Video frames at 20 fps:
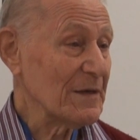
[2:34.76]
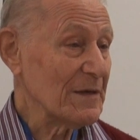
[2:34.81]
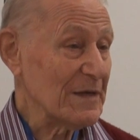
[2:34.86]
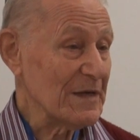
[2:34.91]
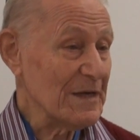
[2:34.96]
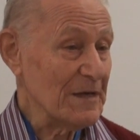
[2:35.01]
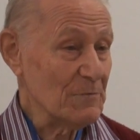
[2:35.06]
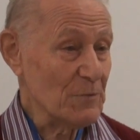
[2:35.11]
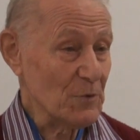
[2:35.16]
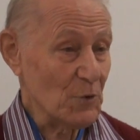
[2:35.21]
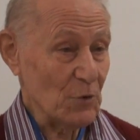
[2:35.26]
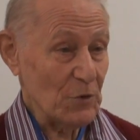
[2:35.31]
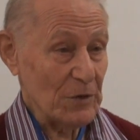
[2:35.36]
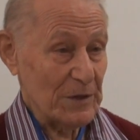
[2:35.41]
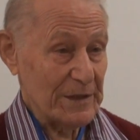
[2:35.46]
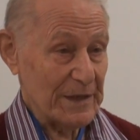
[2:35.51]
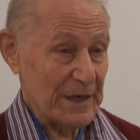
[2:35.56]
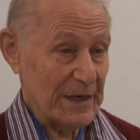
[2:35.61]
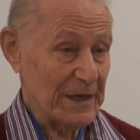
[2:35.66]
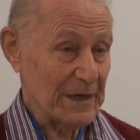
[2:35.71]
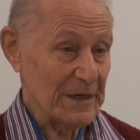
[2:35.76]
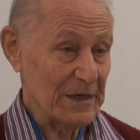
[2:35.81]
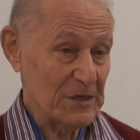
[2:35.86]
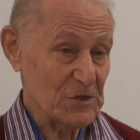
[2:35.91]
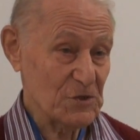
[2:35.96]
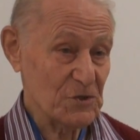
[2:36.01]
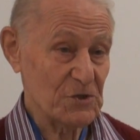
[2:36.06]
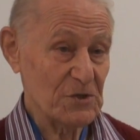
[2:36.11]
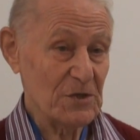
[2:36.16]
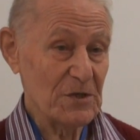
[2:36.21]
Hebrew and
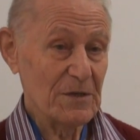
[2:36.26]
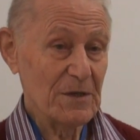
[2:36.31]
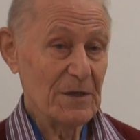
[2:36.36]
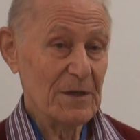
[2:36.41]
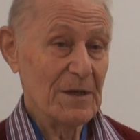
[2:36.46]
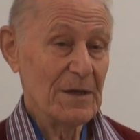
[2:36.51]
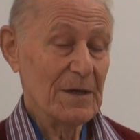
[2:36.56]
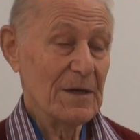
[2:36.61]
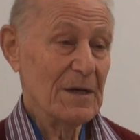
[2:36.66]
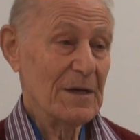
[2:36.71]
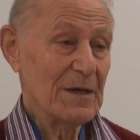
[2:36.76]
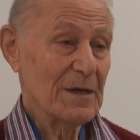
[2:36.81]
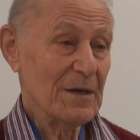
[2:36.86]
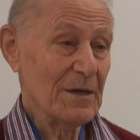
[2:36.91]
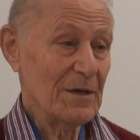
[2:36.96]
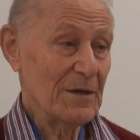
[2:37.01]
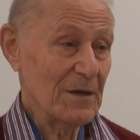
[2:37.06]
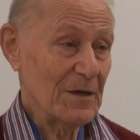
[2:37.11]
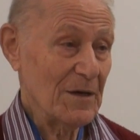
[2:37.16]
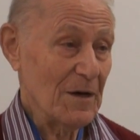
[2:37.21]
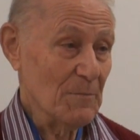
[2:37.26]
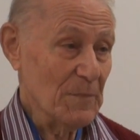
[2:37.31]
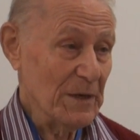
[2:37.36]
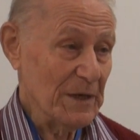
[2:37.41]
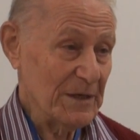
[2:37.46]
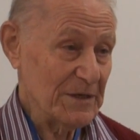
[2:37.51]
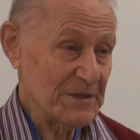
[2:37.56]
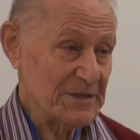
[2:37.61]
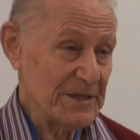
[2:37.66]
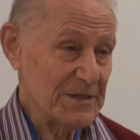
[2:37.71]
English
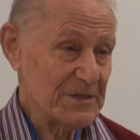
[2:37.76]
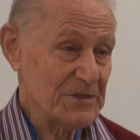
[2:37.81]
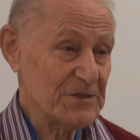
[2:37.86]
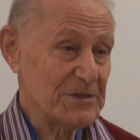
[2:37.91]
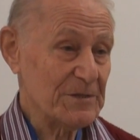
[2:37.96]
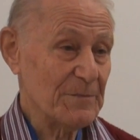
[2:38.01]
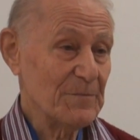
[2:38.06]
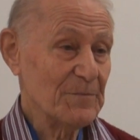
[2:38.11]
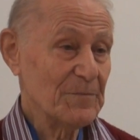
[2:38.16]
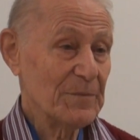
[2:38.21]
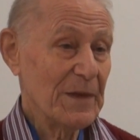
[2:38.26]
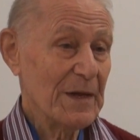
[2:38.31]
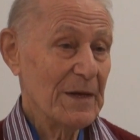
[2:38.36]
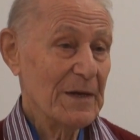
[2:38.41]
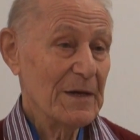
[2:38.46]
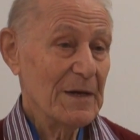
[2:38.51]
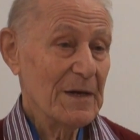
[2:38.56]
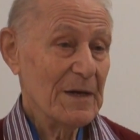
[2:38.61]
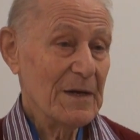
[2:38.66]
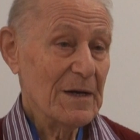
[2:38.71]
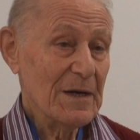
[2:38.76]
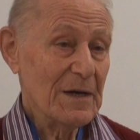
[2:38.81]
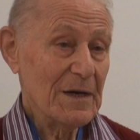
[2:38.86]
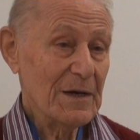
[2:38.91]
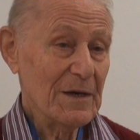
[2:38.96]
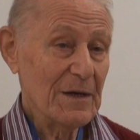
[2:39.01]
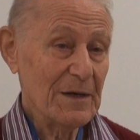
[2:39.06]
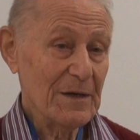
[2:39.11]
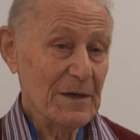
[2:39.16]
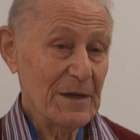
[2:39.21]
abilities
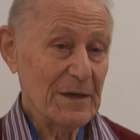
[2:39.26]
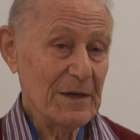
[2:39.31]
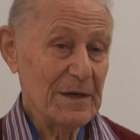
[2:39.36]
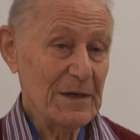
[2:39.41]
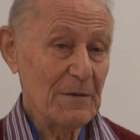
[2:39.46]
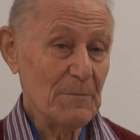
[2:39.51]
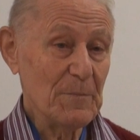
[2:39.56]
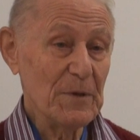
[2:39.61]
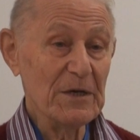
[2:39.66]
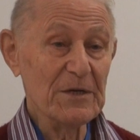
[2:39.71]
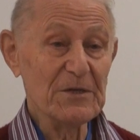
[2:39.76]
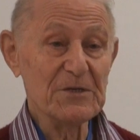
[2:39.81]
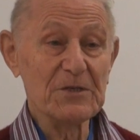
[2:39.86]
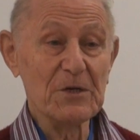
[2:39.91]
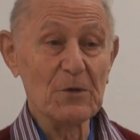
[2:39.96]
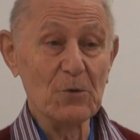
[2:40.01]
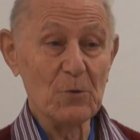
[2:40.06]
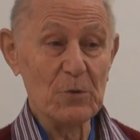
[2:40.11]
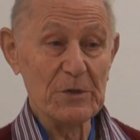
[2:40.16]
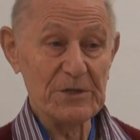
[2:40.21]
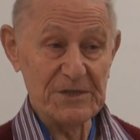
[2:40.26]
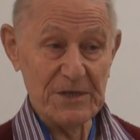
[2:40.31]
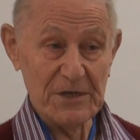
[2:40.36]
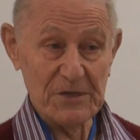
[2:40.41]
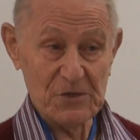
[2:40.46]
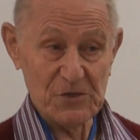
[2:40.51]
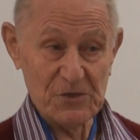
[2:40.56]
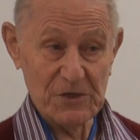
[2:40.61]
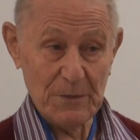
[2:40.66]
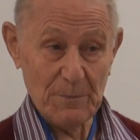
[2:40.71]
in a political
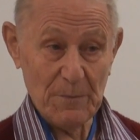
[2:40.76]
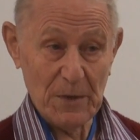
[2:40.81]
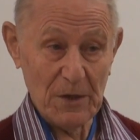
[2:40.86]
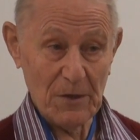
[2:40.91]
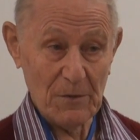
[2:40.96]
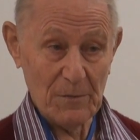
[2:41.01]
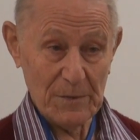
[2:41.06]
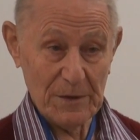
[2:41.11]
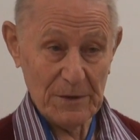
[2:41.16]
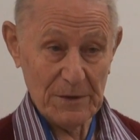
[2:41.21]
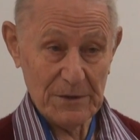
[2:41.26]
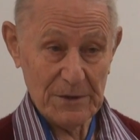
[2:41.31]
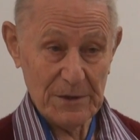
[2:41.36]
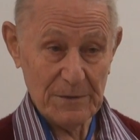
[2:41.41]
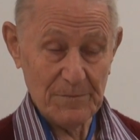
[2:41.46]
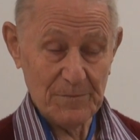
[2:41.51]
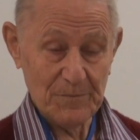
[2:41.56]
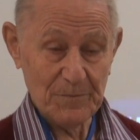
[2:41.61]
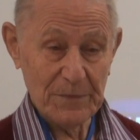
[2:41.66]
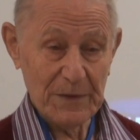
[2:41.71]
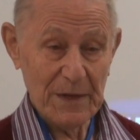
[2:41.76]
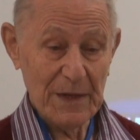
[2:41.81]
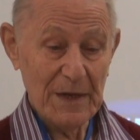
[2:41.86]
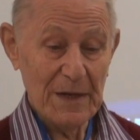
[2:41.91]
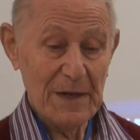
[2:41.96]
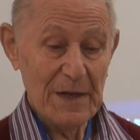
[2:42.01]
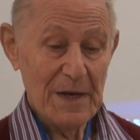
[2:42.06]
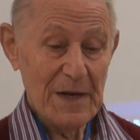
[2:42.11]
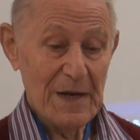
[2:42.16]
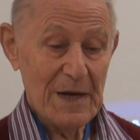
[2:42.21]
research department.
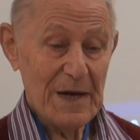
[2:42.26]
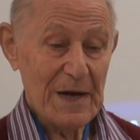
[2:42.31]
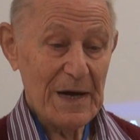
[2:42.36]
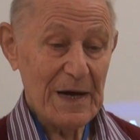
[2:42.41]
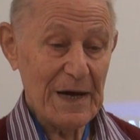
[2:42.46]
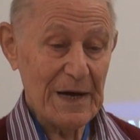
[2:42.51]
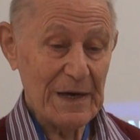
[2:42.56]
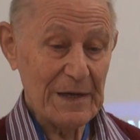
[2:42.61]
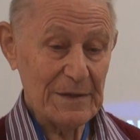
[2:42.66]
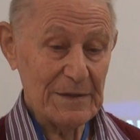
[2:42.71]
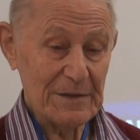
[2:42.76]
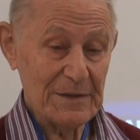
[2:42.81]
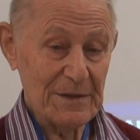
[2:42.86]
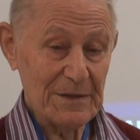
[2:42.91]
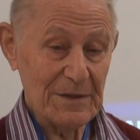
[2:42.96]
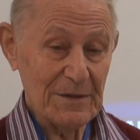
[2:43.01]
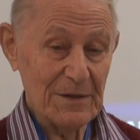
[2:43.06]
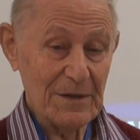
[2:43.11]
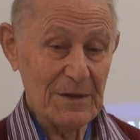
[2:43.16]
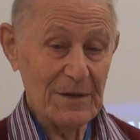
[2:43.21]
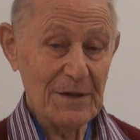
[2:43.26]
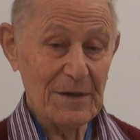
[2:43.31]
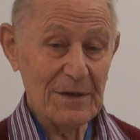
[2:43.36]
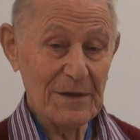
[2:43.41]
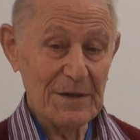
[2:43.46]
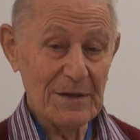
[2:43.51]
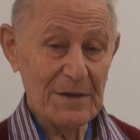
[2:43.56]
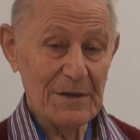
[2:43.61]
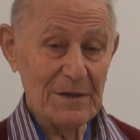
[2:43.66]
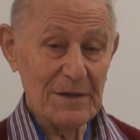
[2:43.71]
And
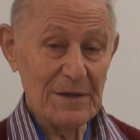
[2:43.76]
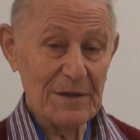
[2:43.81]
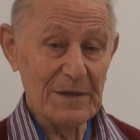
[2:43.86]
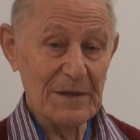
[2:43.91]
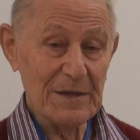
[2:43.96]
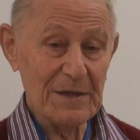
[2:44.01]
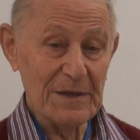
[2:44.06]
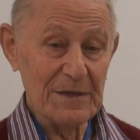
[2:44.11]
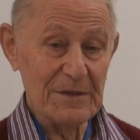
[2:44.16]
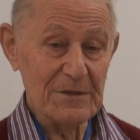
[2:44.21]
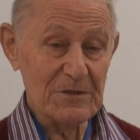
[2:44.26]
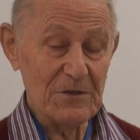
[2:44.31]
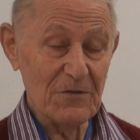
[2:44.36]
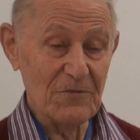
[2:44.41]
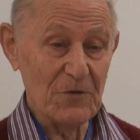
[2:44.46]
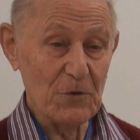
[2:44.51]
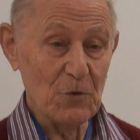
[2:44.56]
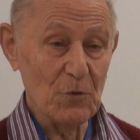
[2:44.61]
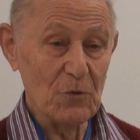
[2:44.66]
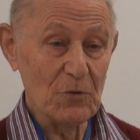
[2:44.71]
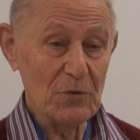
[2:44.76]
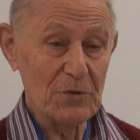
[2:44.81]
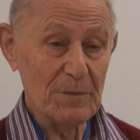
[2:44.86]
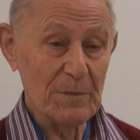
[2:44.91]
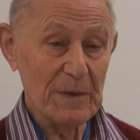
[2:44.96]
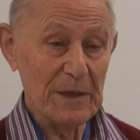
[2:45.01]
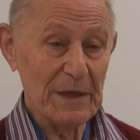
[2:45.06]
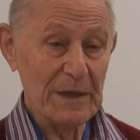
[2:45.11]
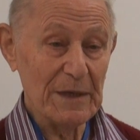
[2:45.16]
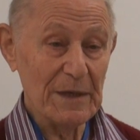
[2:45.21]
he interviewed
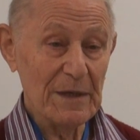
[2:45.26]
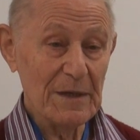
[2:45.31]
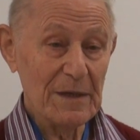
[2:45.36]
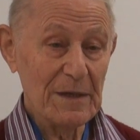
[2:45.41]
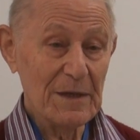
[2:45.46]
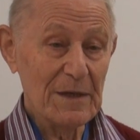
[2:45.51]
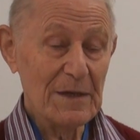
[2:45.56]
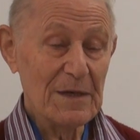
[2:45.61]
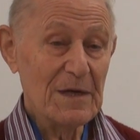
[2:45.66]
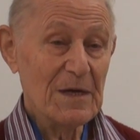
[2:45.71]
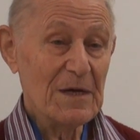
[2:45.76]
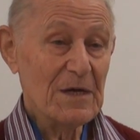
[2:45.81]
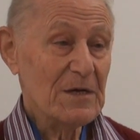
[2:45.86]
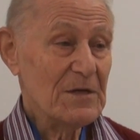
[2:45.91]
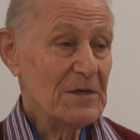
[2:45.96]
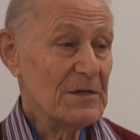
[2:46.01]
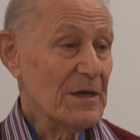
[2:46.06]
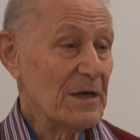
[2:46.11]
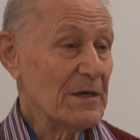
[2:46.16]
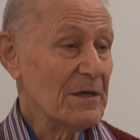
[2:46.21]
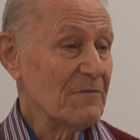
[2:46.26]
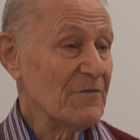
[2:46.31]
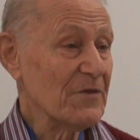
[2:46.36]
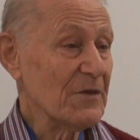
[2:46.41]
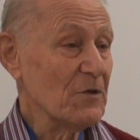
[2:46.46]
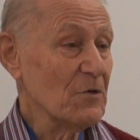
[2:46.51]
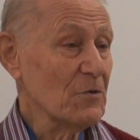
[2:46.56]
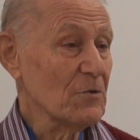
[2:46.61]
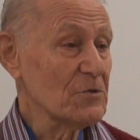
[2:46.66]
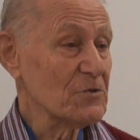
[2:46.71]
me. None of
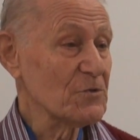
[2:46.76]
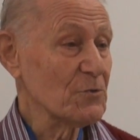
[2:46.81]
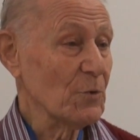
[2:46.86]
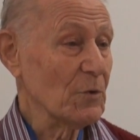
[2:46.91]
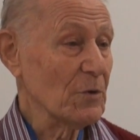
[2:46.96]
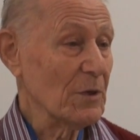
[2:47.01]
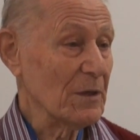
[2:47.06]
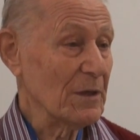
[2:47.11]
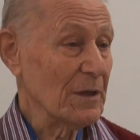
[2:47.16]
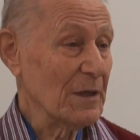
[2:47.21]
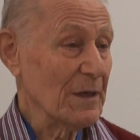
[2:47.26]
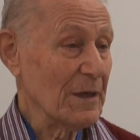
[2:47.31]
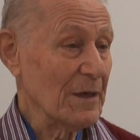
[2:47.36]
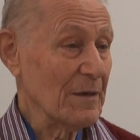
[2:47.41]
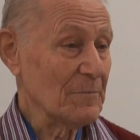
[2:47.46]
the usual